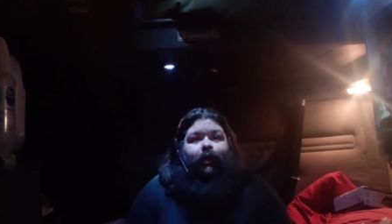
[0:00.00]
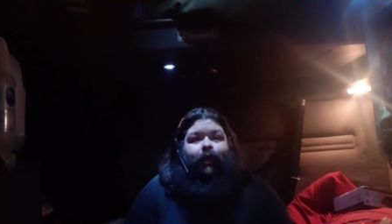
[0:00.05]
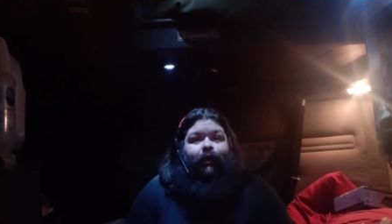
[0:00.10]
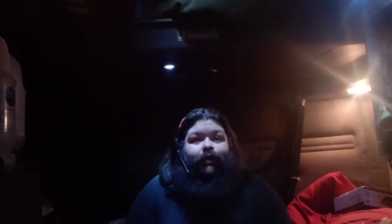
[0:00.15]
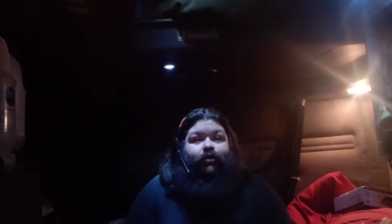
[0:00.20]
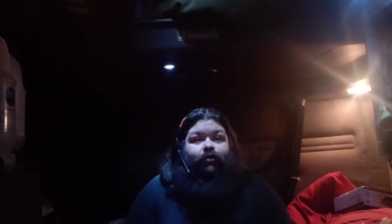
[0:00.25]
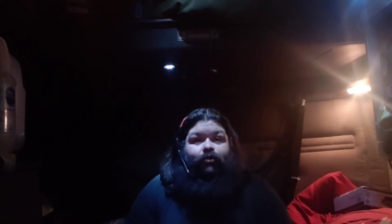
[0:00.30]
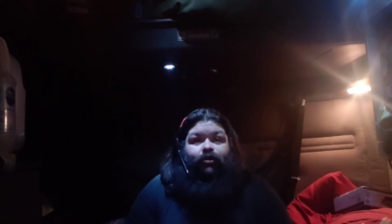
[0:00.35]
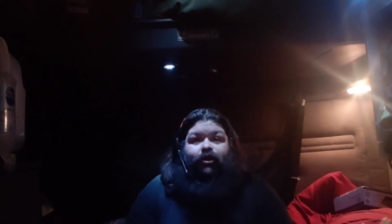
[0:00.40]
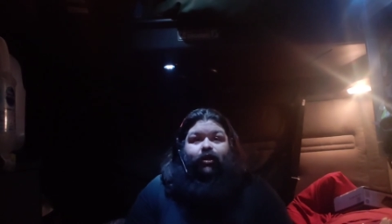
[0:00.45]

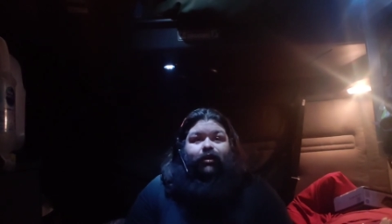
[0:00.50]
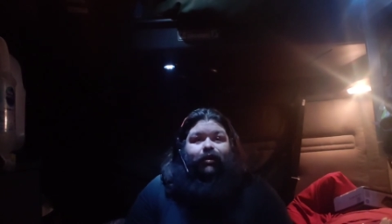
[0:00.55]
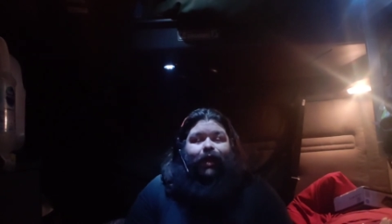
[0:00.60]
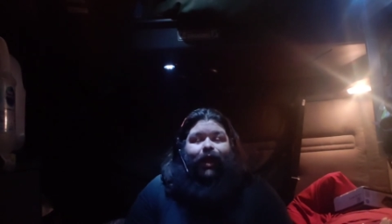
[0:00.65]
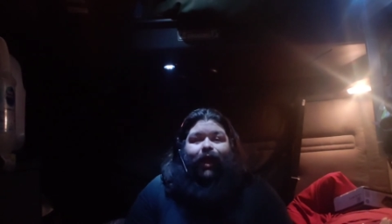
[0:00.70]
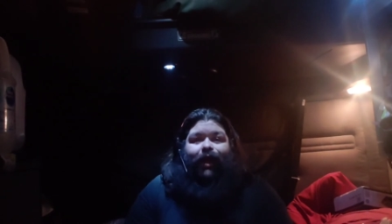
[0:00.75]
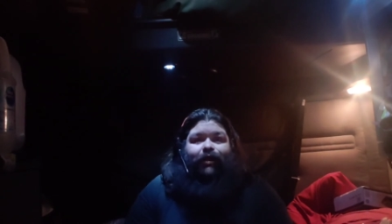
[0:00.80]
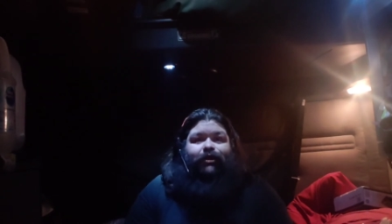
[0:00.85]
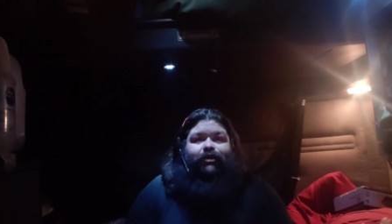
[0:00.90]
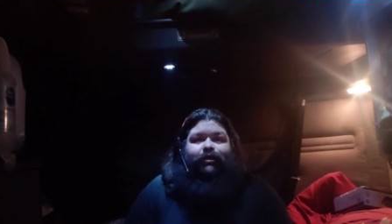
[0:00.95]
You shouldn't
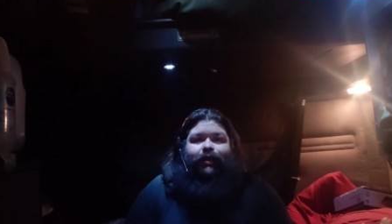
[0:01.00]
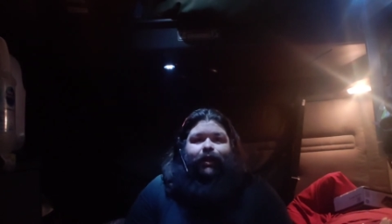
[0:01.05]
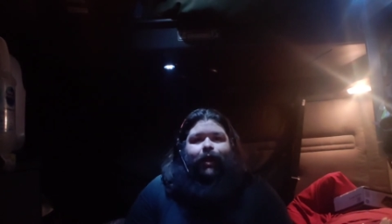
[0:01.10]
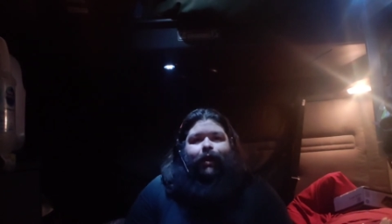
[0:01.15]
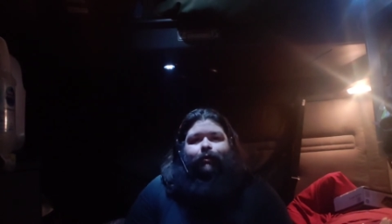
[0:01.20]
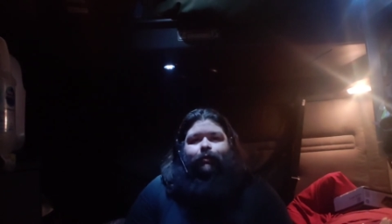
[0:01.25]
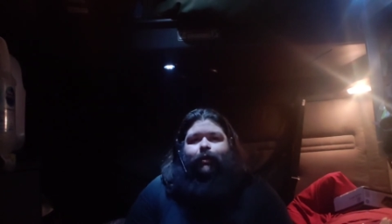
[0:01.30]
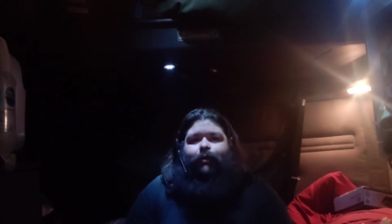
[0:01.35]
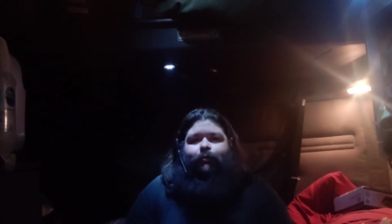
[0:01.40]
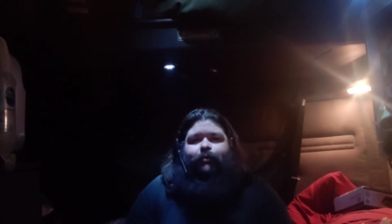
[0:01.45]
actually
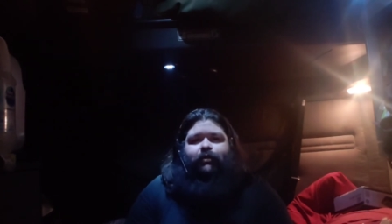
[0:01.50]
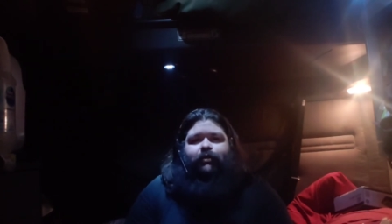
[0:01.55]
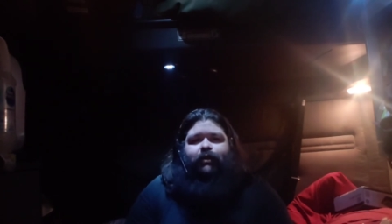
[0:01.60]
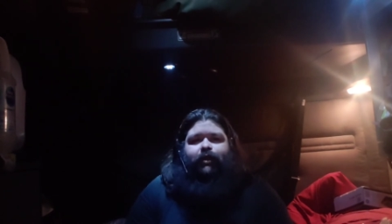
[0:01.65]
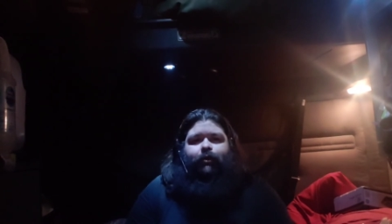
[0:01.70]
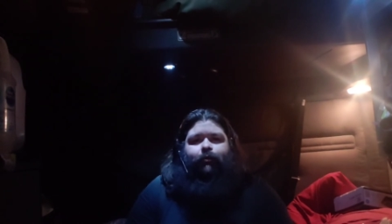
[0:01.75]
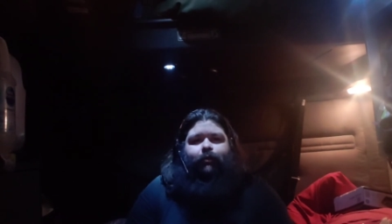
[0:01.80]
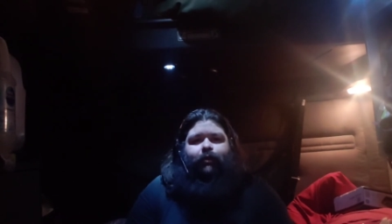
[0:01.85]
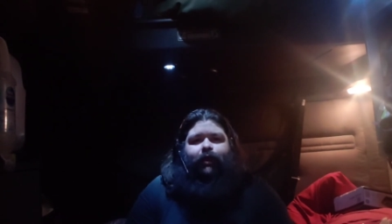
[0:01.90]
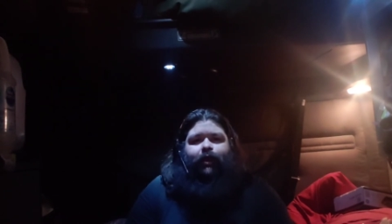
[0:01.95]
have that much
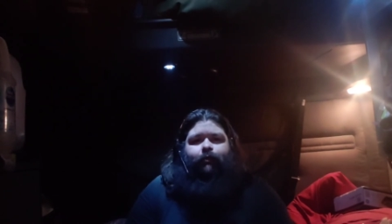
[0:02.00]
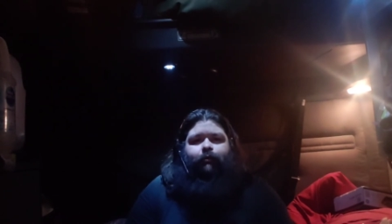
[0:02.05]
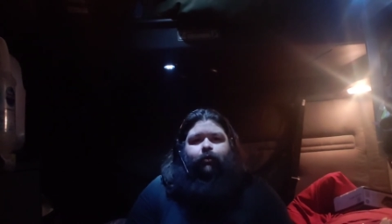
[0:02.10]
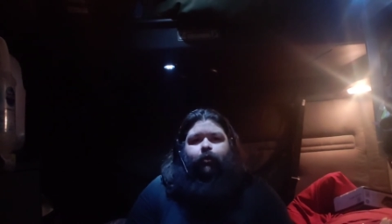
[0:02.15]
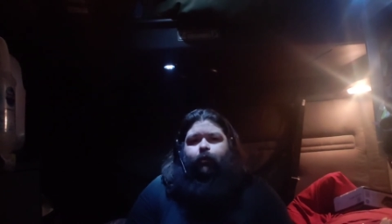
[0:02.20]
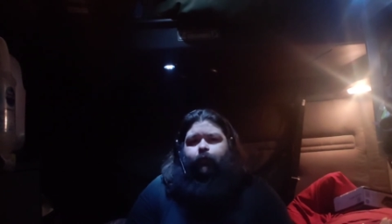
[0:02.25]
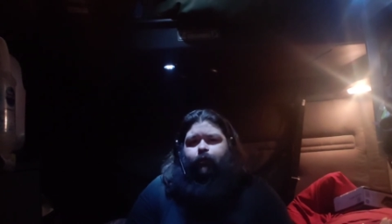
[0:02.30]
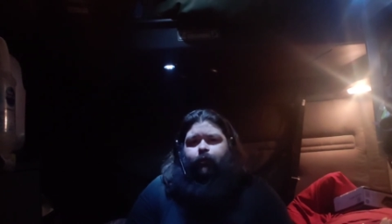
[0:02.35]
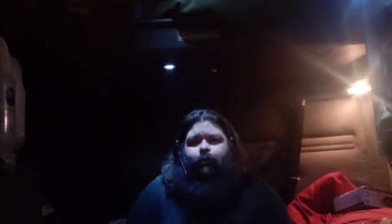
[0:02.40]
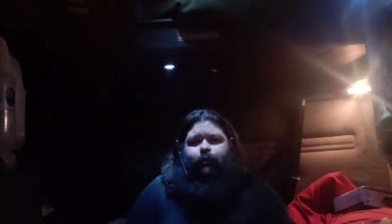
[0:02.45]
liquid left
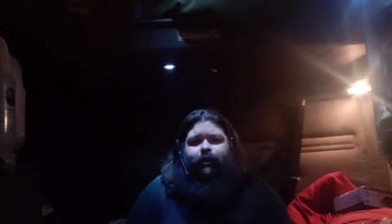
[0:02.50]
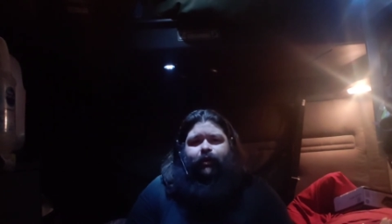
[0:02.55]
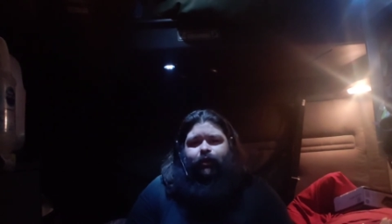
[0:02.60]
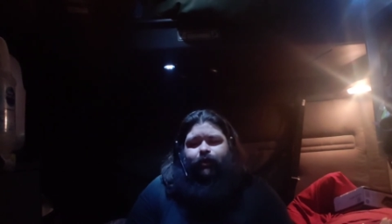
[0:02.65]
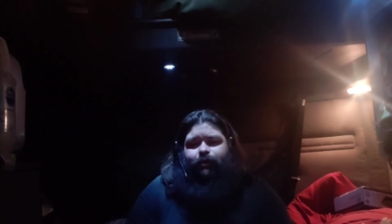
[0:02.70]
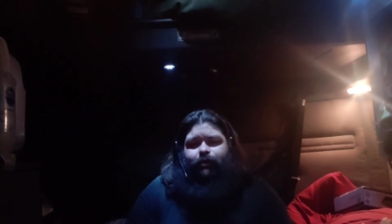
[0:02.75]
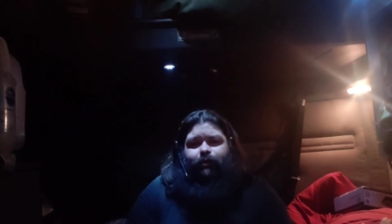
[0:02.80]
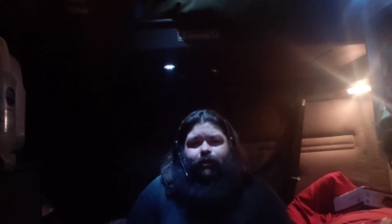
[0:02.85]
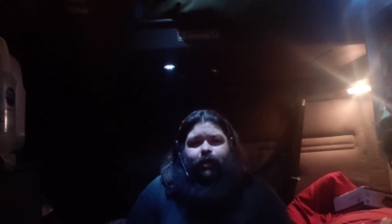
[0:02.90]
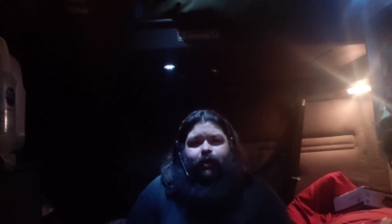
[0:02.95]
over when
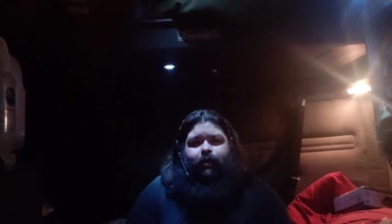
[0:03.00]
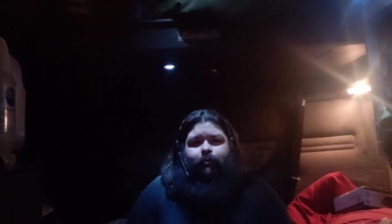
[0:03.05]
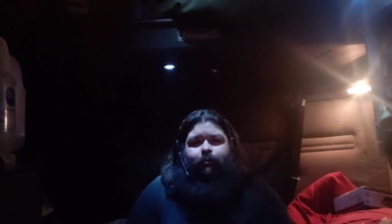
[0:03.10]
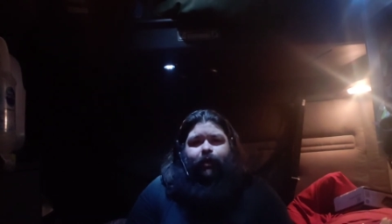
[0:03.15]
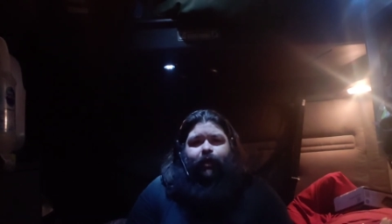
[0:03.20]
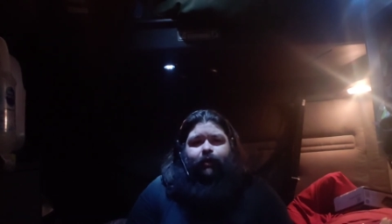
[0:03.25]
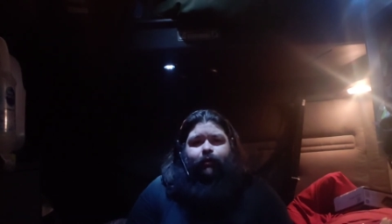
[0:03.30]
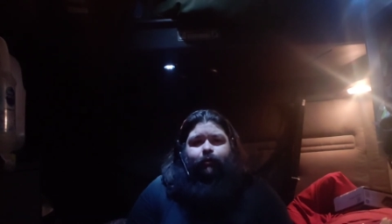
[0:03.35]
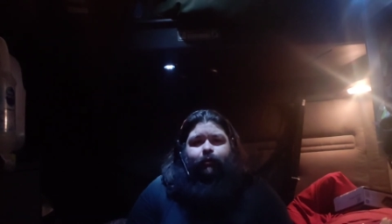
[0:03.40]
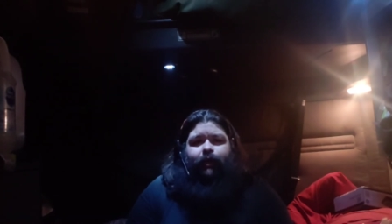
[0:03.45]
you're done,
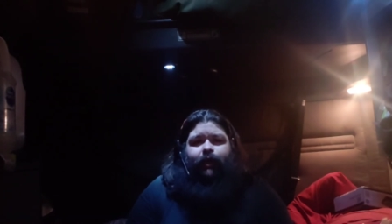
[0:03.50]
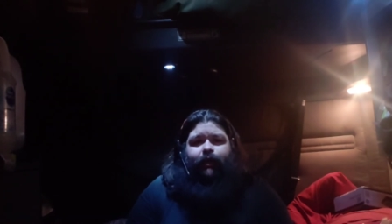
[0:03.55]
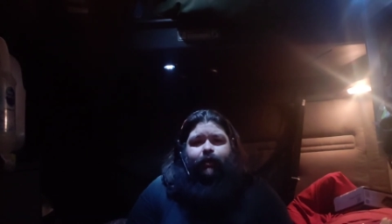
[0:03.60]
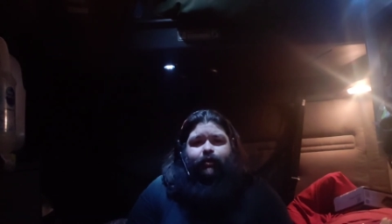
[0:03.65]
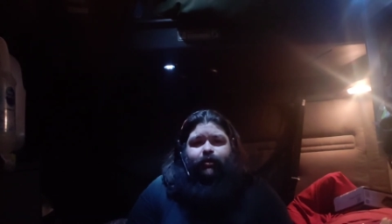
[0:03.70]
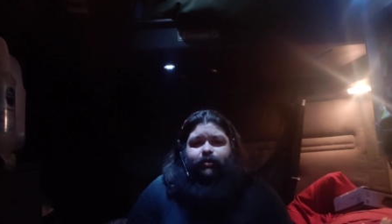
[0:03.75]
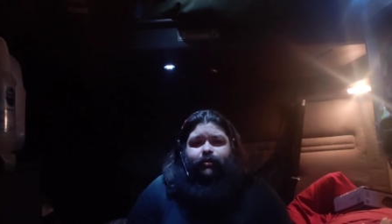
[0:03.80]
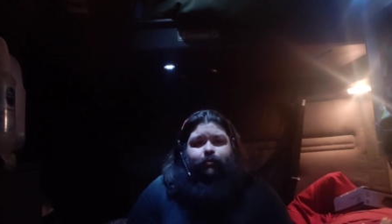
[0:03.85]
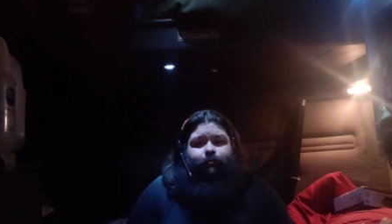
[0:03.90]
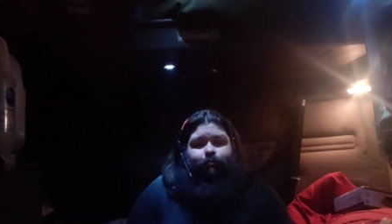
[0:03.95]
by the way,
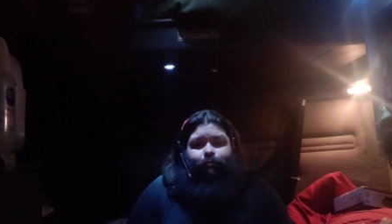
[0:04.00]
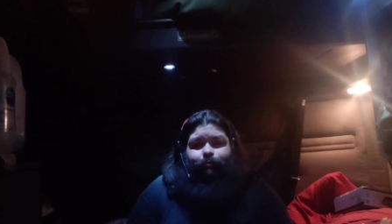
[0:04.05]
just a